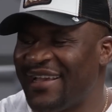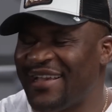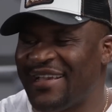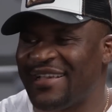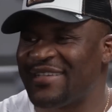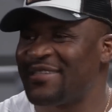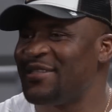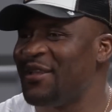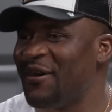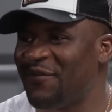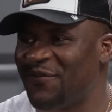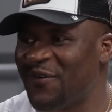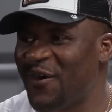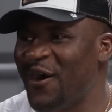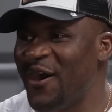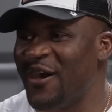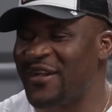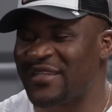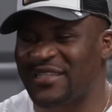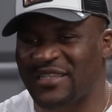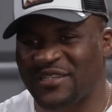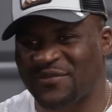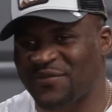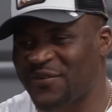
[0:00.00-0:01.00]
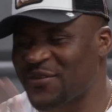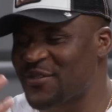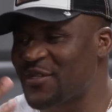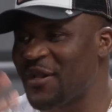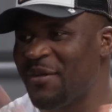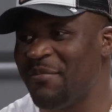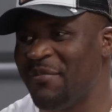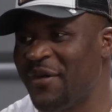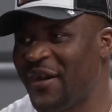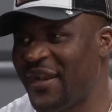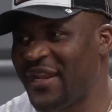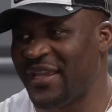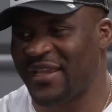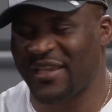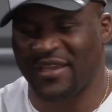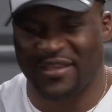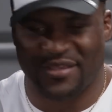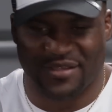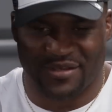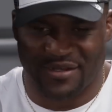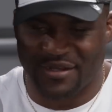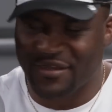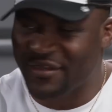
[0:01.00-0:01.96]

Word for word: It's not for us. It's for right. somebody. Right.